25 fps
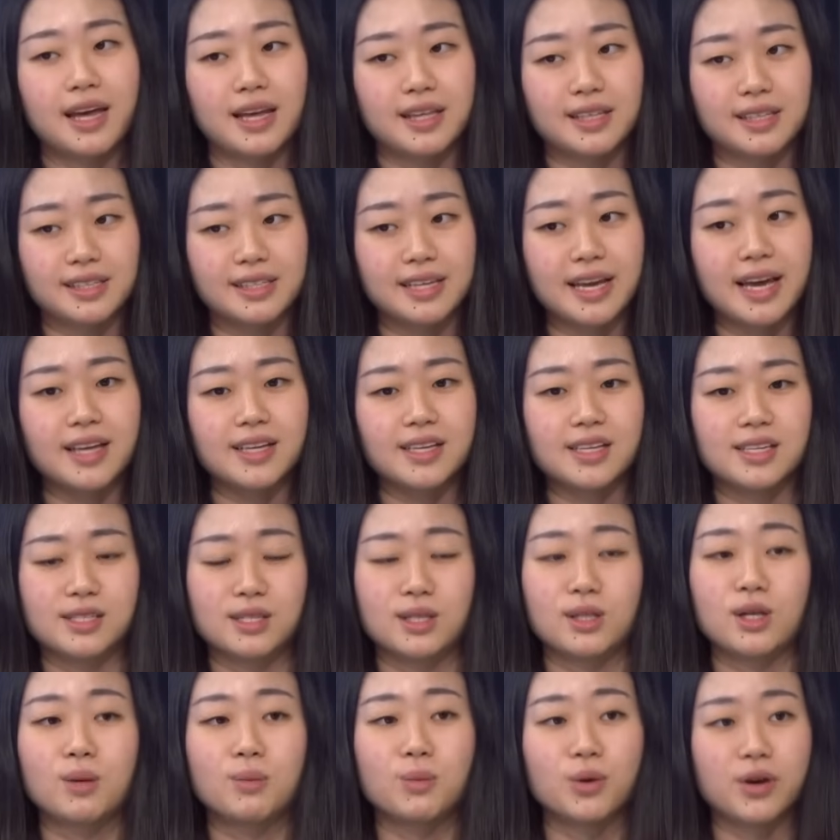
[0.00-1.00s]
And that
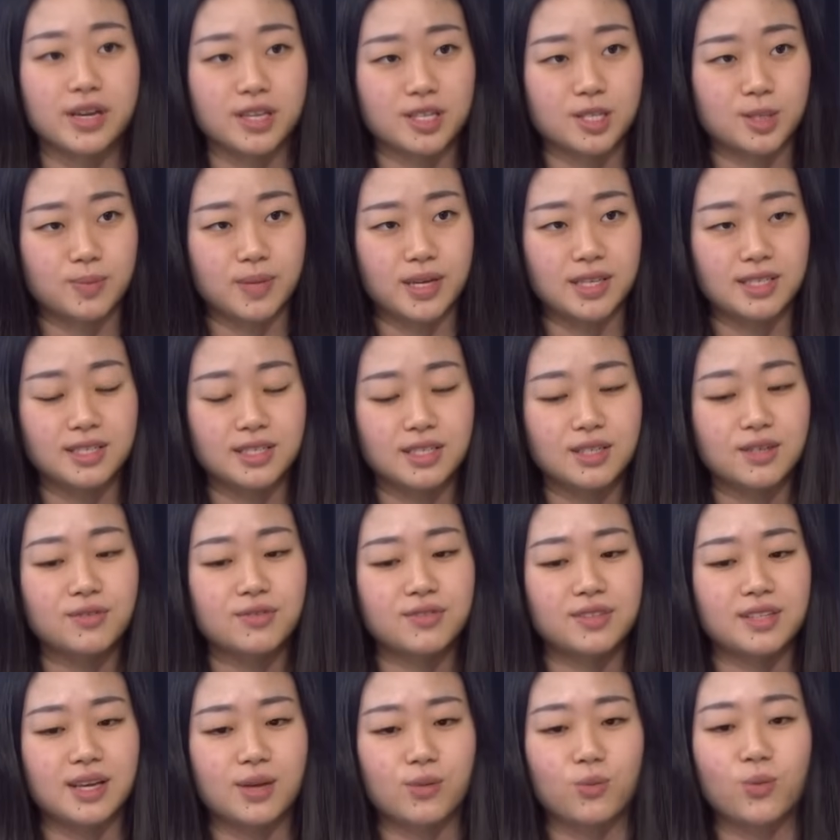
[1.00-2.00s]
is a lot more
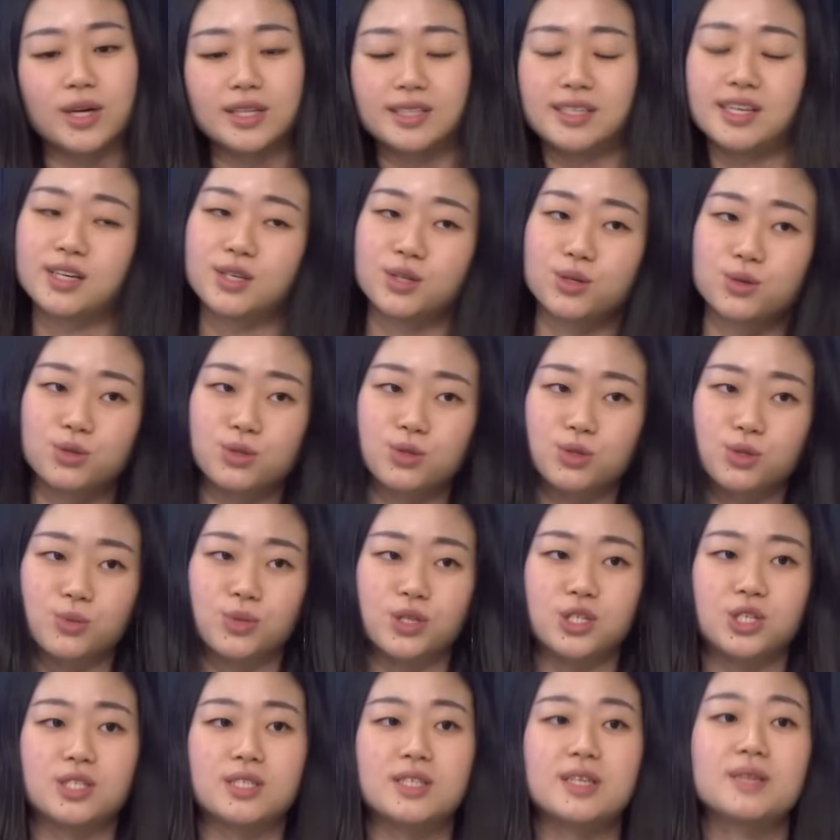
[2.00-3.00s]
expensive than what they are used to,
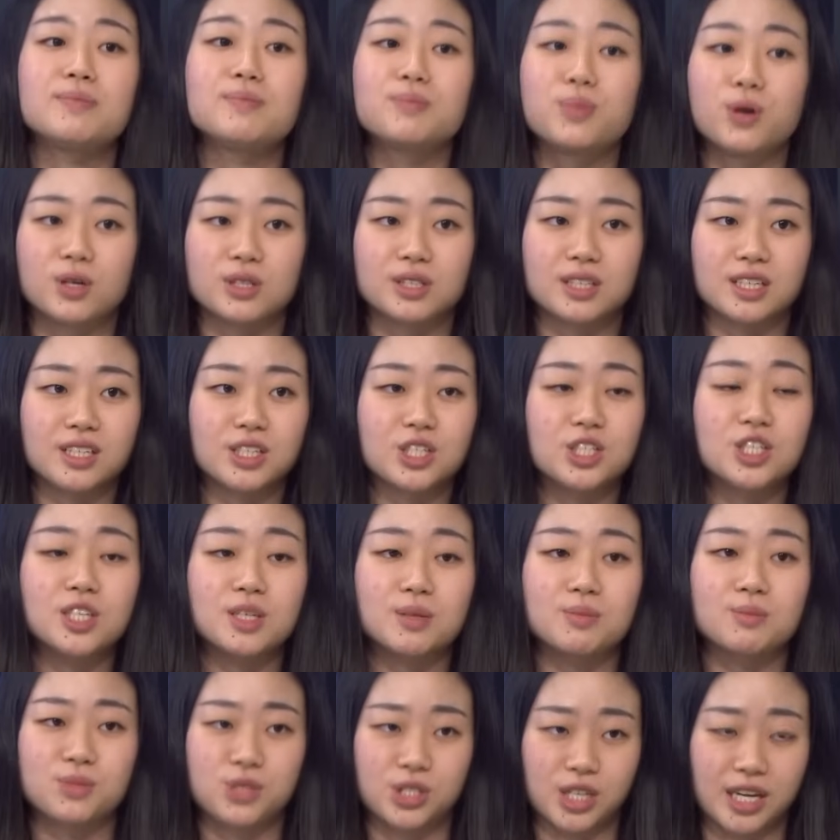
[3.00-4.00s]
which is importing
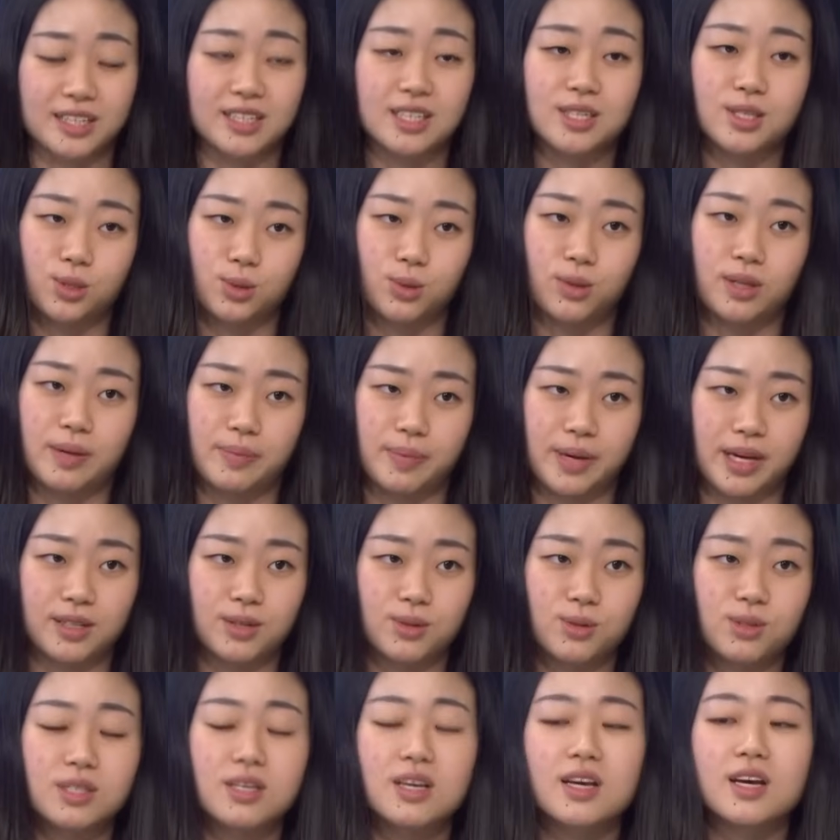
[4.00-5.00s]
cheap Chinese solar
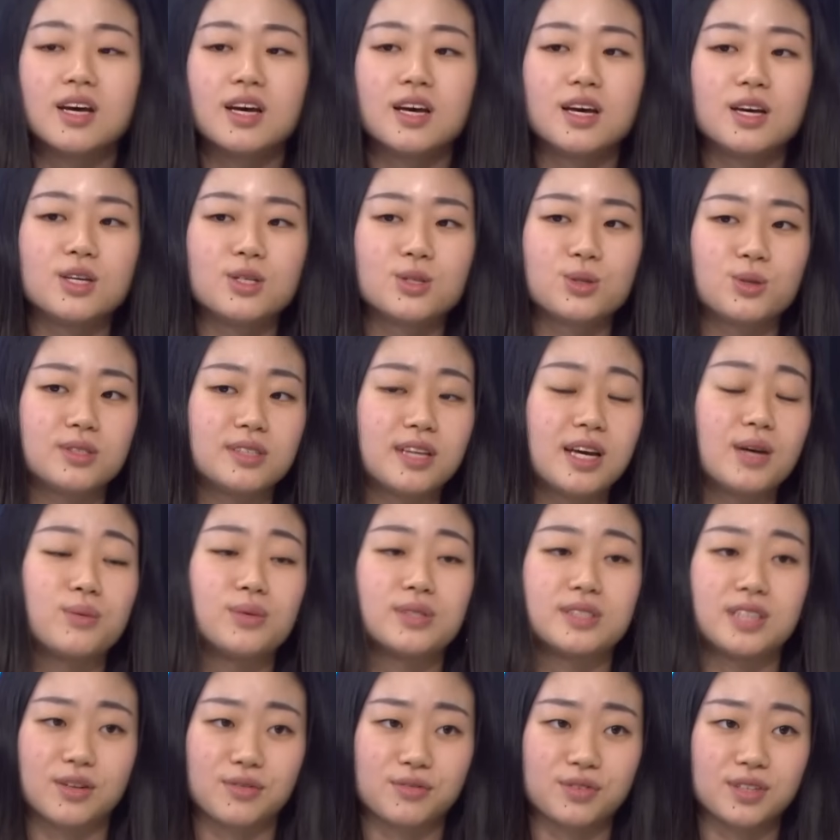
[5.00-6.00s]
panels. So that
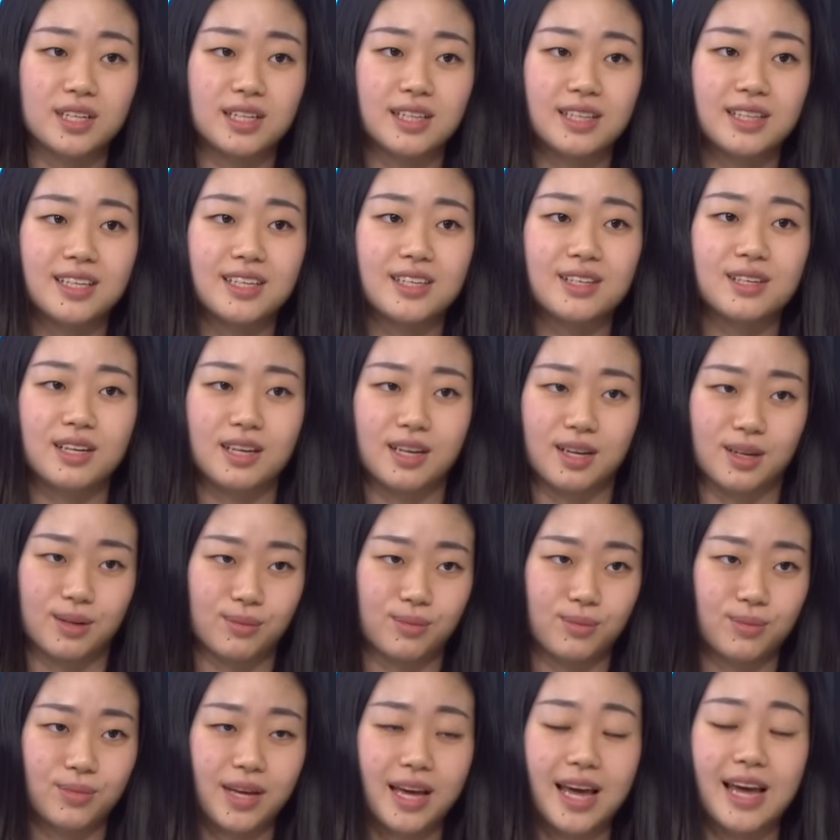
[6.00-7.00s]
will definitely
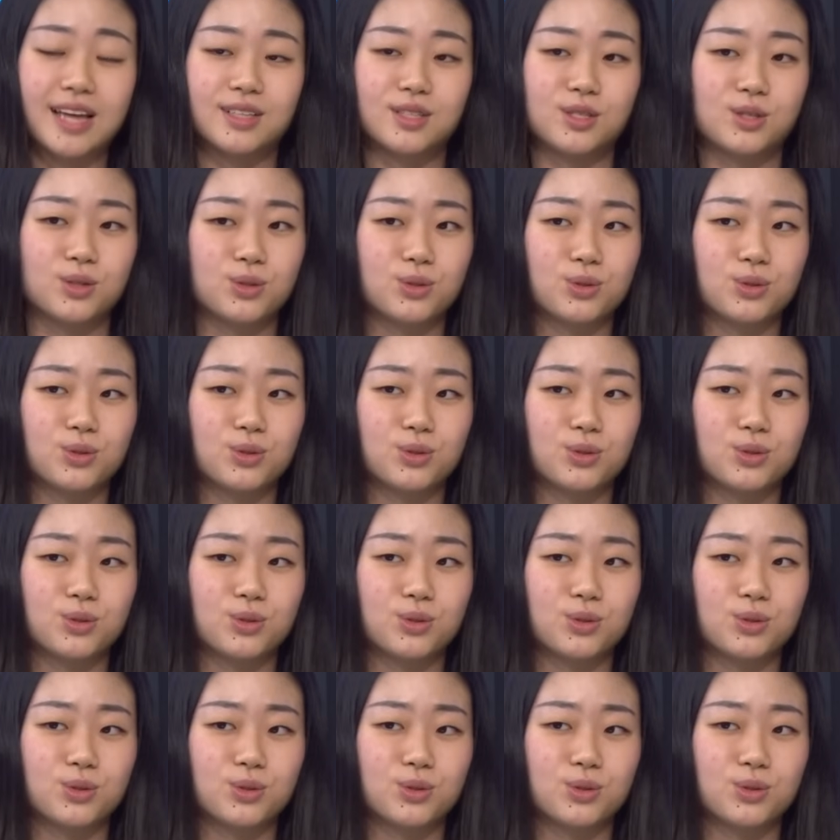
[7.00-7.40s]
um, add